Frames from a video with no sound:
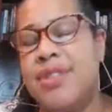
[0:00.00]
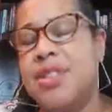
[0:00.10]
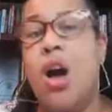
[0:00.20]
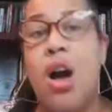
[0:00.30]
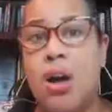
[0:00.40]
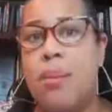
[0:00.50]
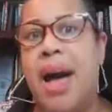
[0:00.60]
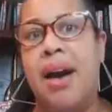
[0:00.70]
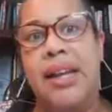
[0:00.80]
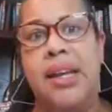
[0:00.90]
and talk
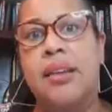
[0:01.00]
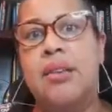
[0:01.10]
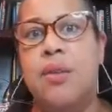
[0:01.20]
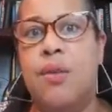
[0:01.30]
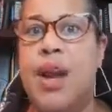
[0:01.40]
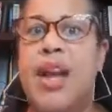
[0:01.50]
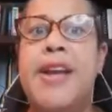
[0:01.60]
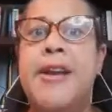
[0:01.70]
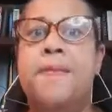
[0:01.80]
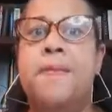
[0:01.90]
about it,
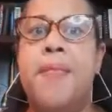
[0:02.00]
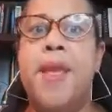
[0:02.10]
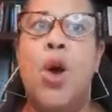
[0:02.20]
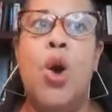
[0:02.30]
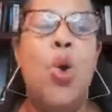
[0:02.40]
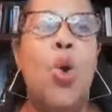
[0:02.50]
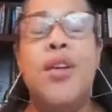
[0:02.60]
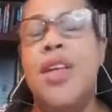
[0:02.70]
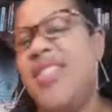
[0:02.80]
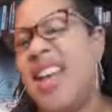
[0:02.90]
right?
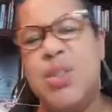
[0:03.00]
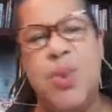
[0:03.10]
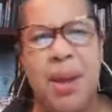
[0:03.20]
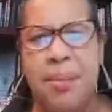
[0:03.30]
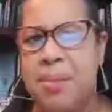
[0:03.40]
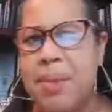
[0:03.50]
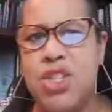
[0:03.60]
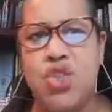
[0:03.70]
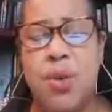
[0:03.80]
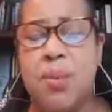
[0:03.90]
And that's what I mean by
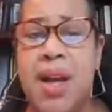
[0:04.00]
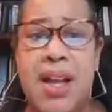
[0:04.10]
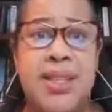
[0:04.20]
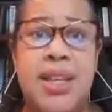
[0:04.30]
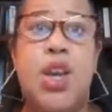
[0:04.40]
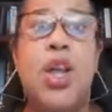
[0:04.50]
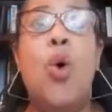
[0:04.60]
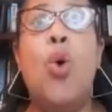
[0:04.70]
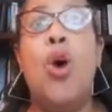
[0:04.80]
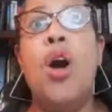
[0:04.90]
strip content.
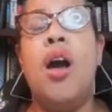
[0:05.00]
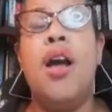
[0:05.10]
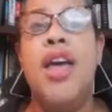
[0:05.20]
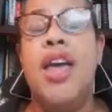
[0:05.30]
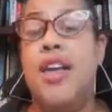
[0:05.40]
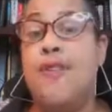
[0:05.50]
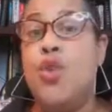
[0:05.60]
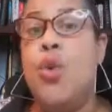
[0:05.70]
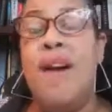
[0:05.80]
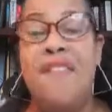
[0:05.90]
Or if
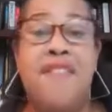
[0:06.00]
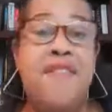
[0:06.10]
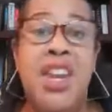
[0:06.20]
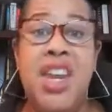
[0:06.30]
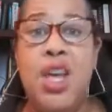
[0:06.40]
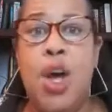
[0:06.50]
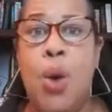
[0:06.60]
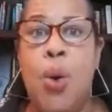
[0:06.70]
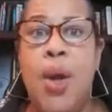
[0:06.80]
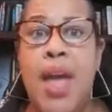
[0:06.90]
you have a
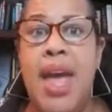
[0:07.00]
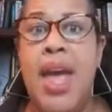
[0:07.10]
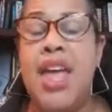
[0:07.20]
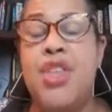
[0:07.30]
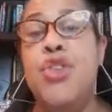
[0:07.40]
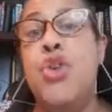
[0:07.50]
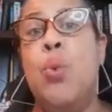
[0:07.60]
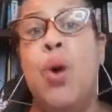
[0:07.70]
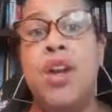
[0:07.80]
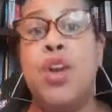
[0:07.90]
video and you
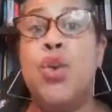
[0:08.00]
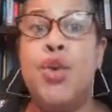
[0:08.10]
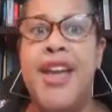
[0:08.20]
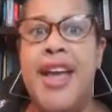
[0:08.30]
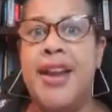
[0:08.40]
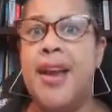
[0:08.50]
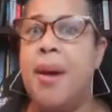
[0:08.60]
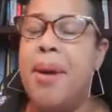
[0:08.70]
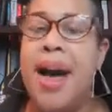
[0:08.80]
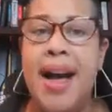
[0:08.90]
want to create a
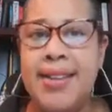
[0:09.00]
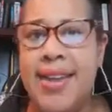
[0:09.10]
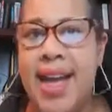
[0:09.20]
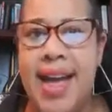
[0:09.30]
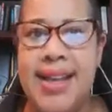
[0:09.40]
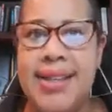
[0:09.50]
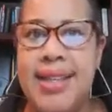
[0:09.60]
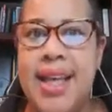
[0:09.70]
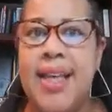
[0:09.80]
podcast